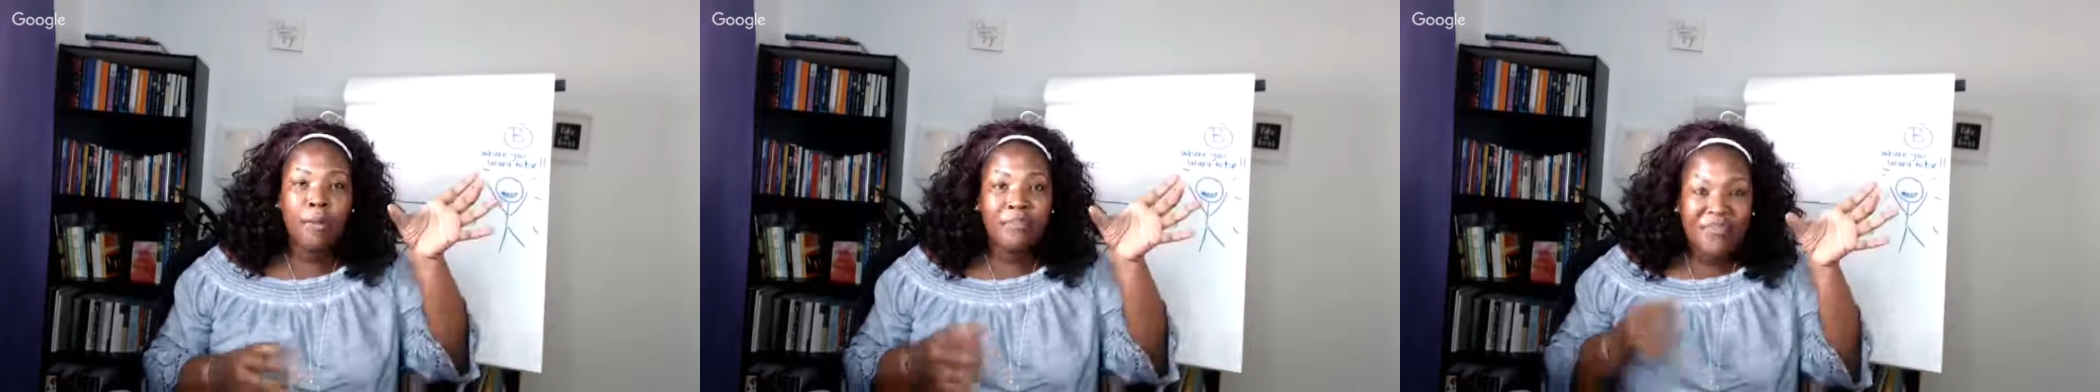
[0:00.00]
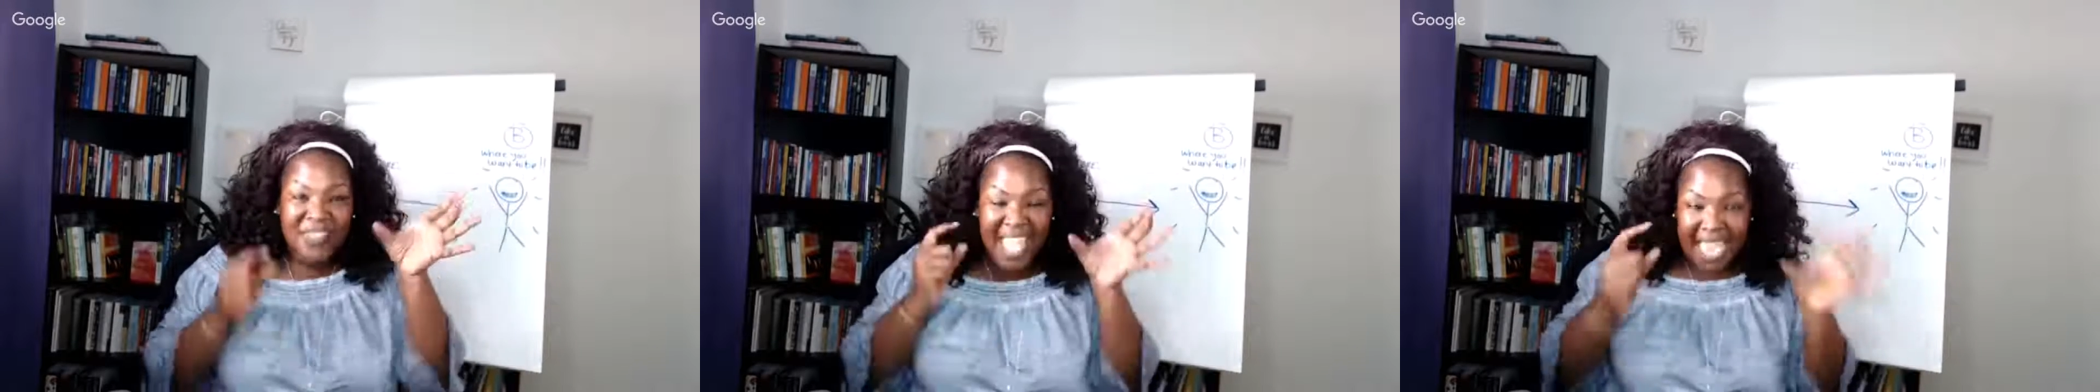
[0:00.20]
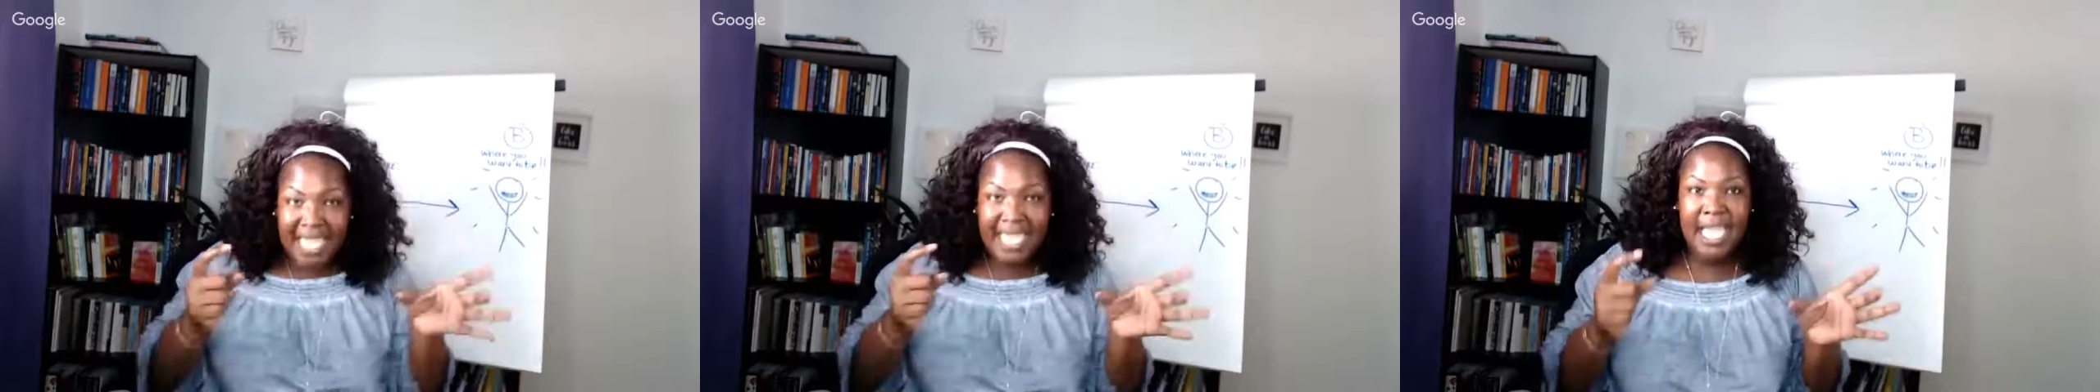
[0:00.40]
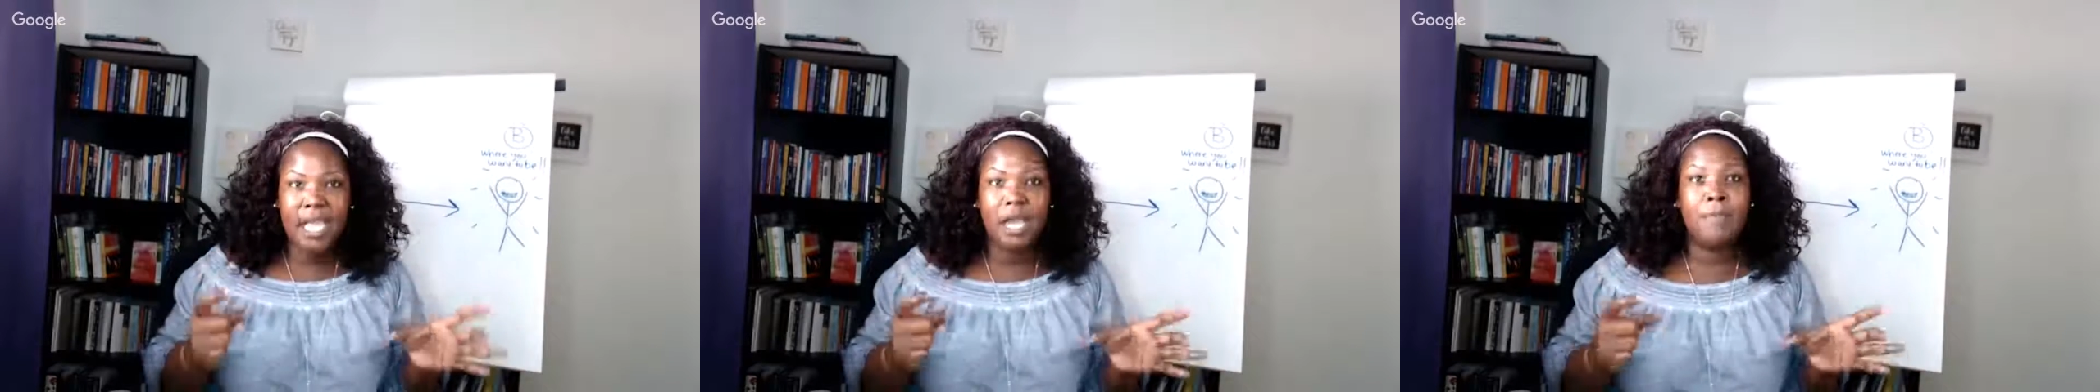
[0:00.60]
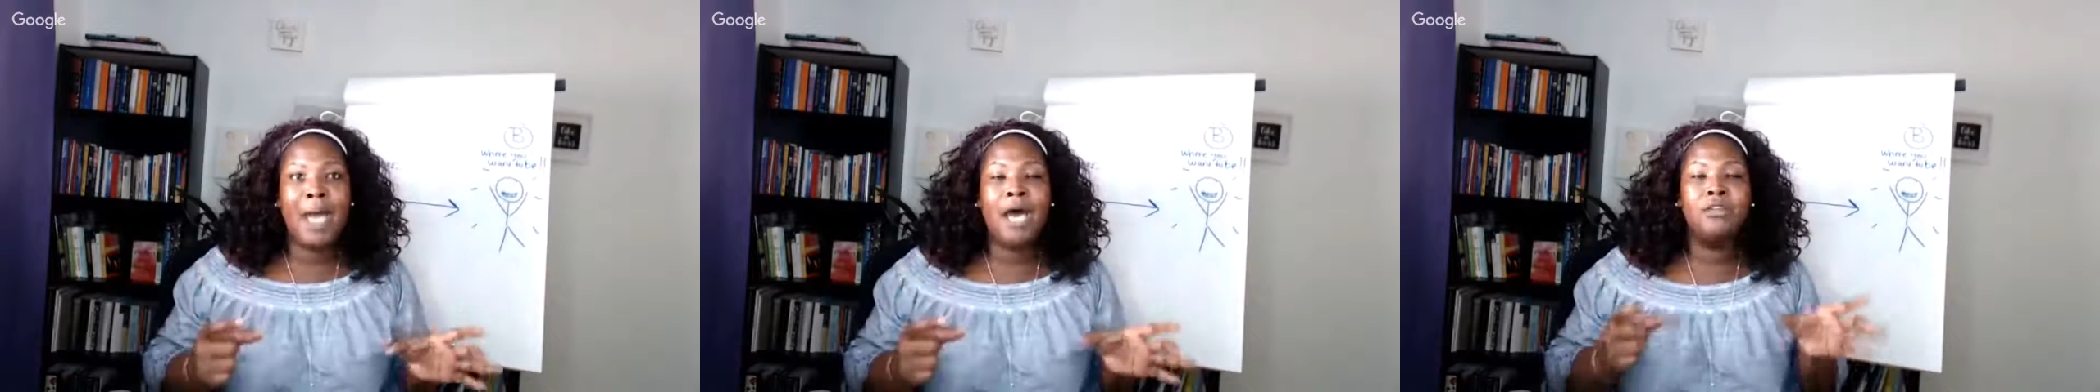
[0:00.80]
thinking
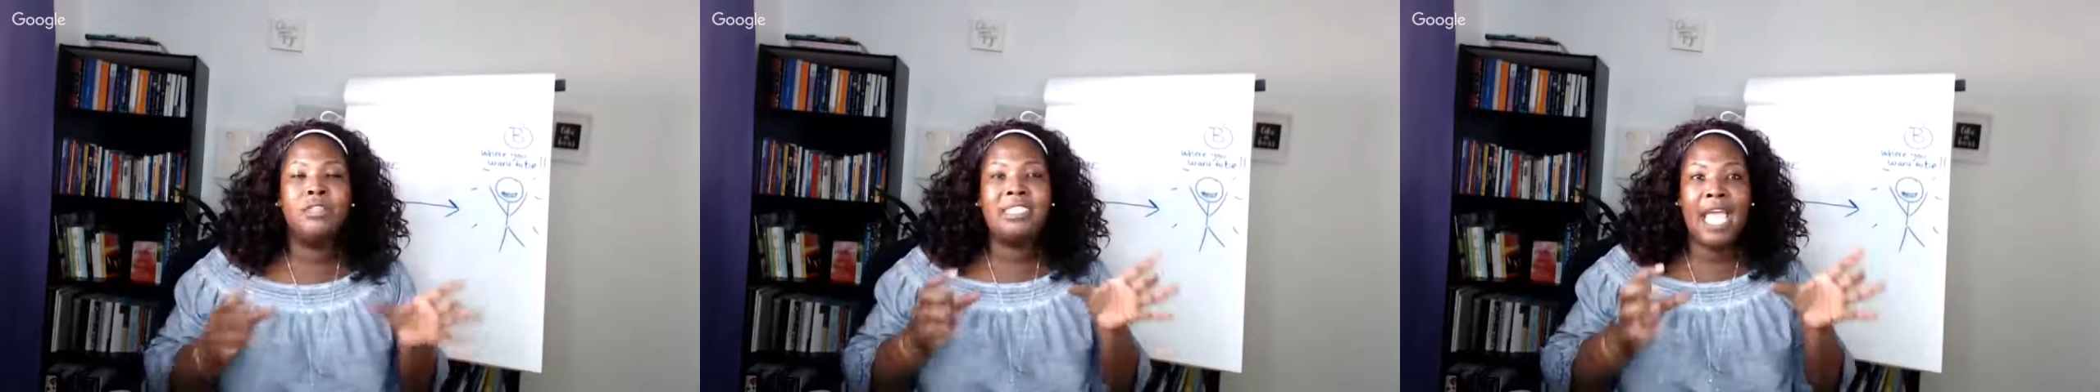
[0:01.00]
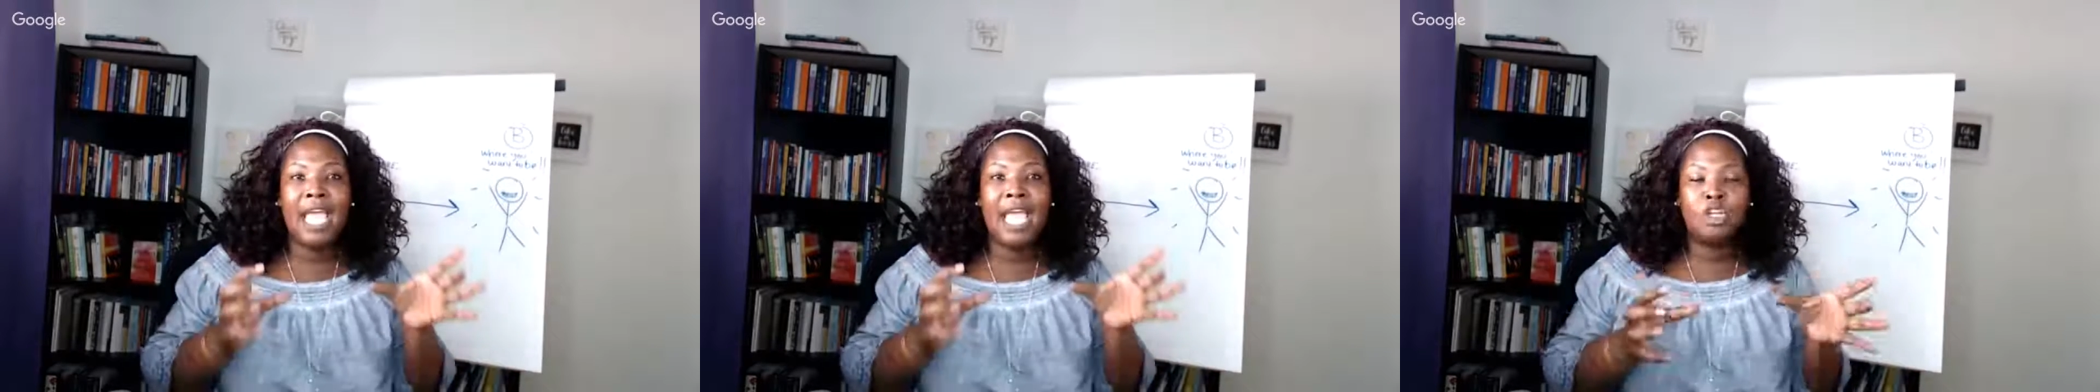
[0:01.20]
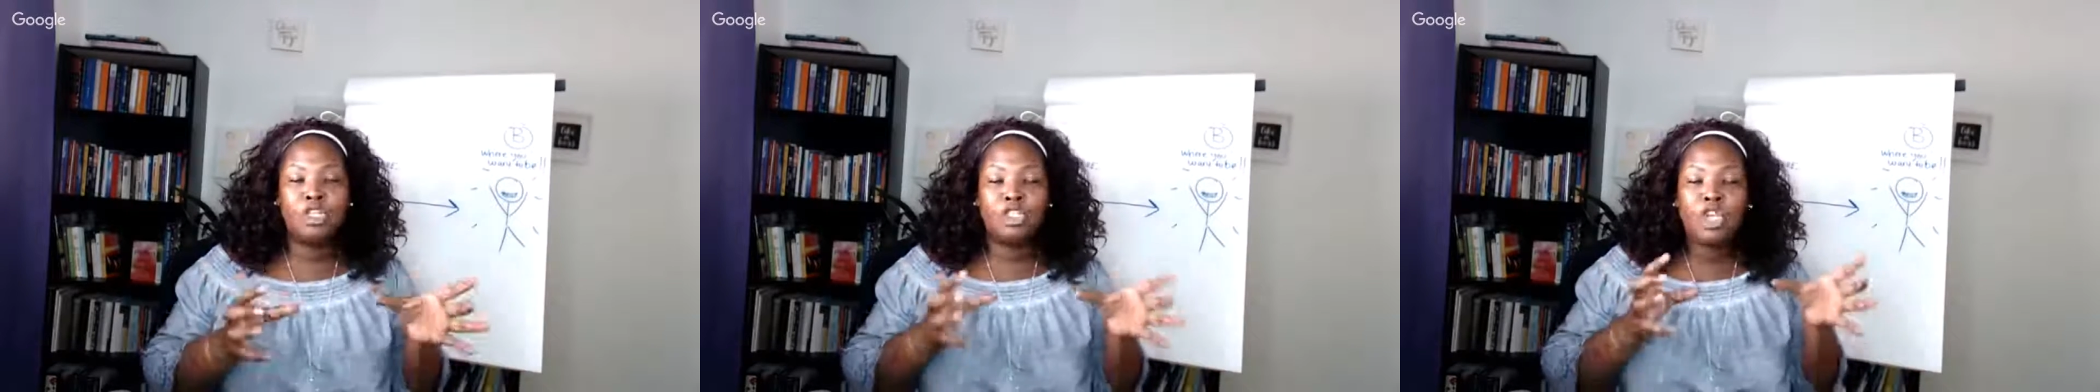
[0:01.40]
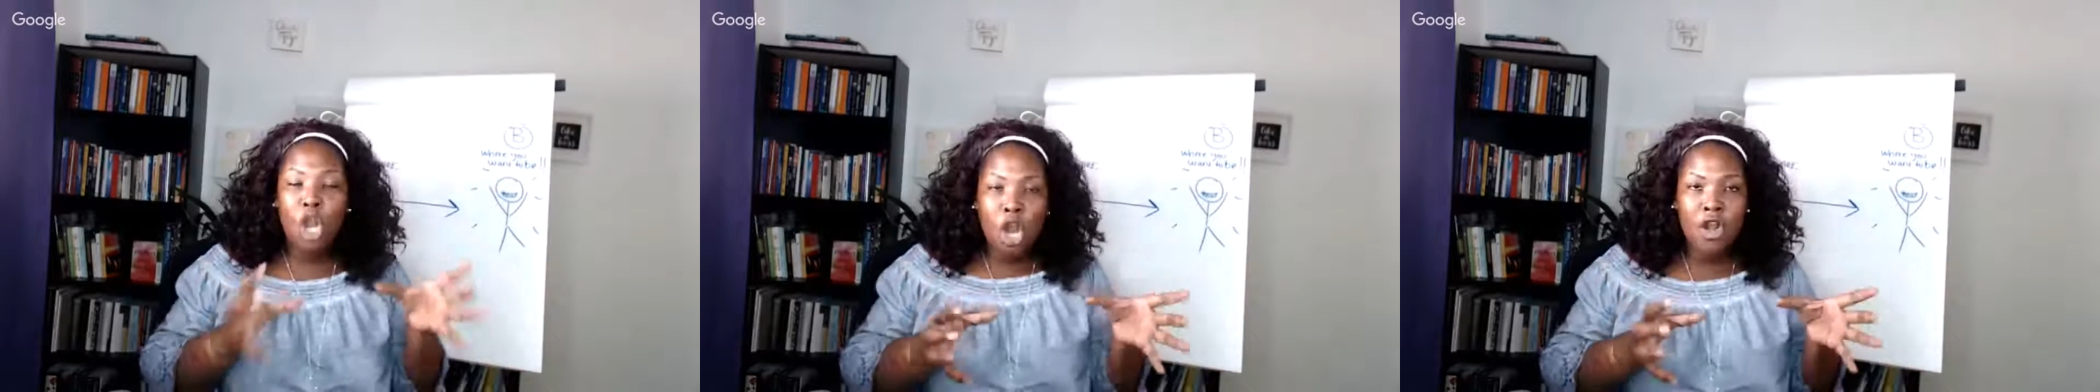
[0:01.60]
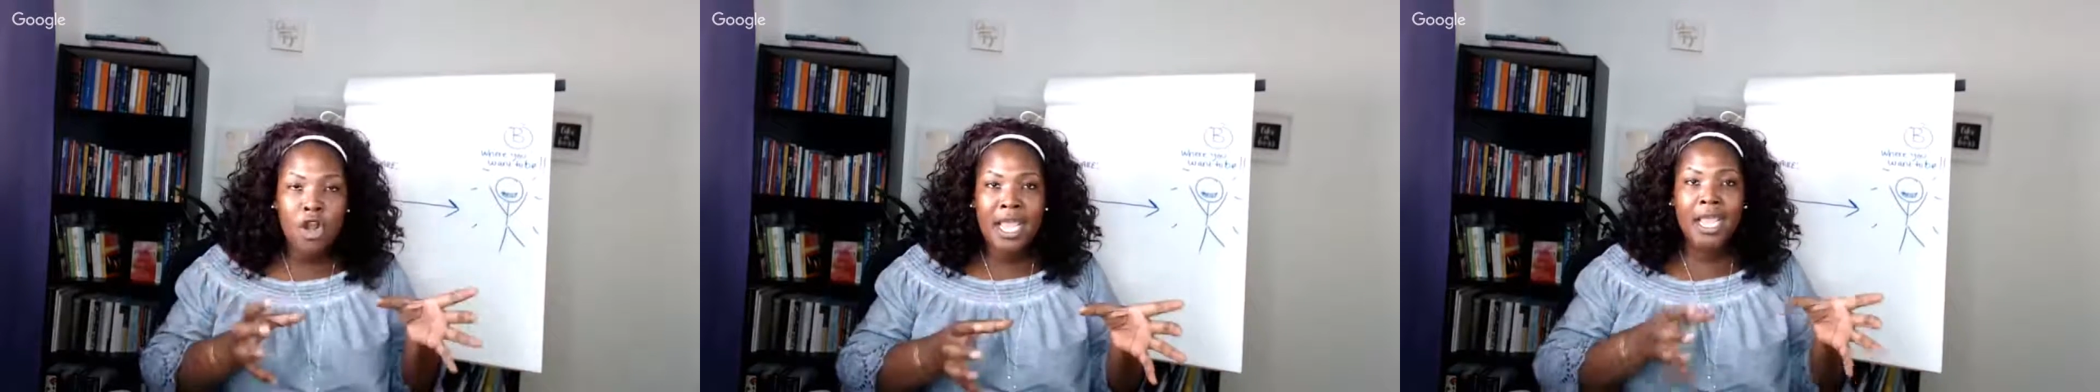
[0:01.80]
about
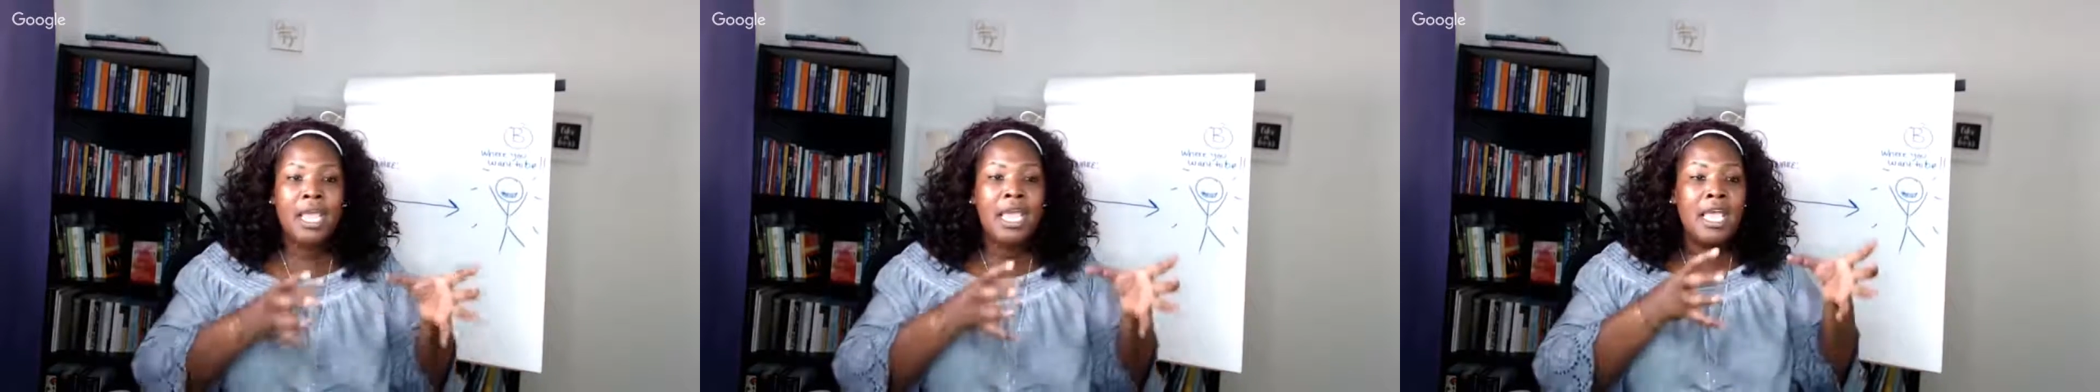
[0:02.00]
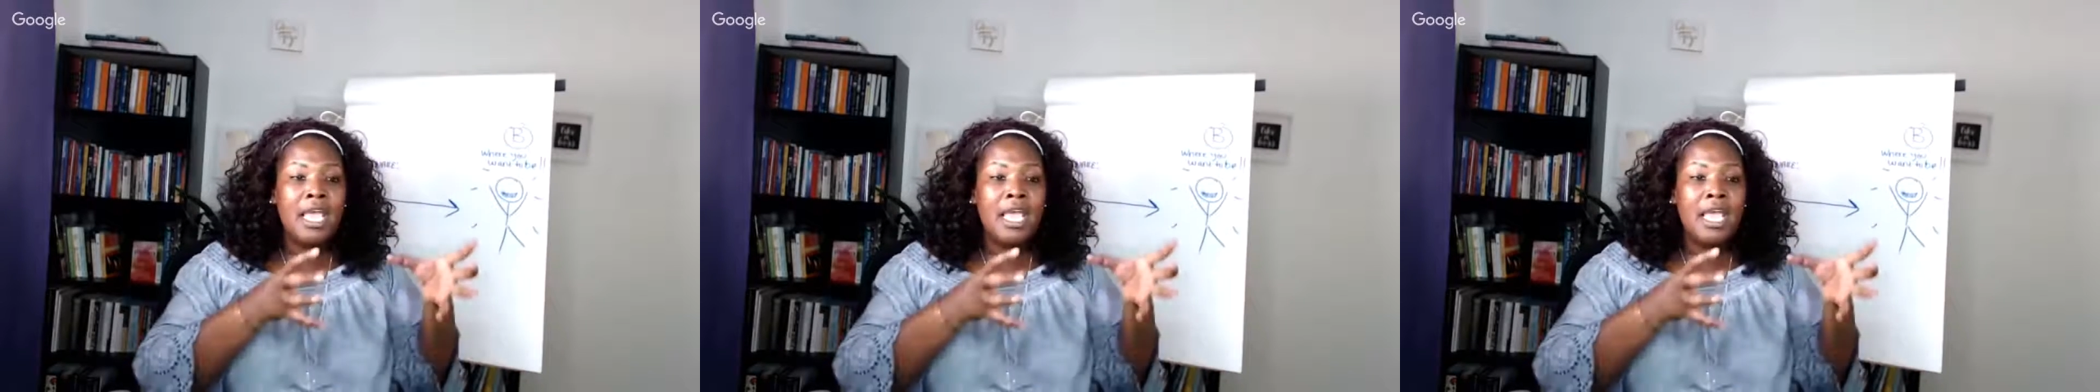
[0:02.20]
turning